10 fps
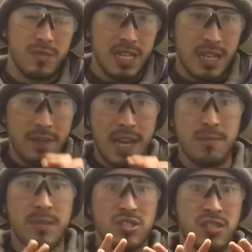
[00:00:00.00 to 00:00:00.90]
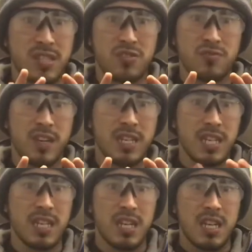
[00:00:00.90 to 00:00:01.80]
if I haven't mentioned this
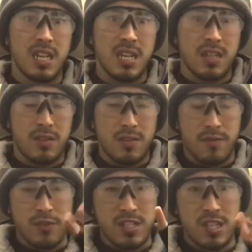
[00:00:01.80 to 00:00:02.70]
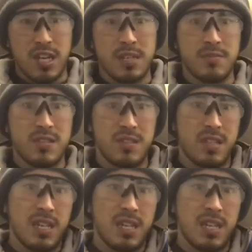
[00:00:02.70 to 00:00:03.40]
already, there are 3 types.